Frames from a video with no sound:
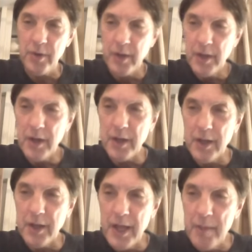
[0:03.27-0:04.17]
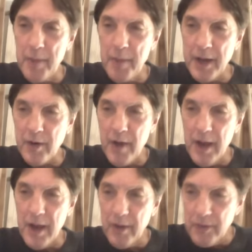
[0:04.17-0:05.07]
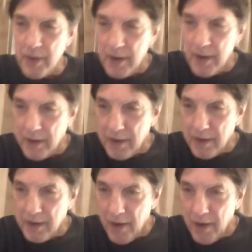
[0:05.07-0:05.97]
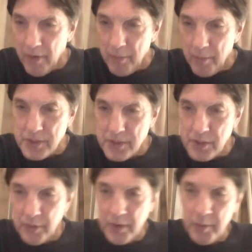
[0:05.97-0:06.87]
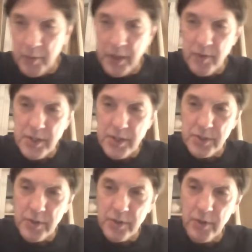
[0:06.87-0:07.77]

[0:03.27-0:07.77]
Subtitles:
Acclaimed by crowds and caroled by children, we greet you.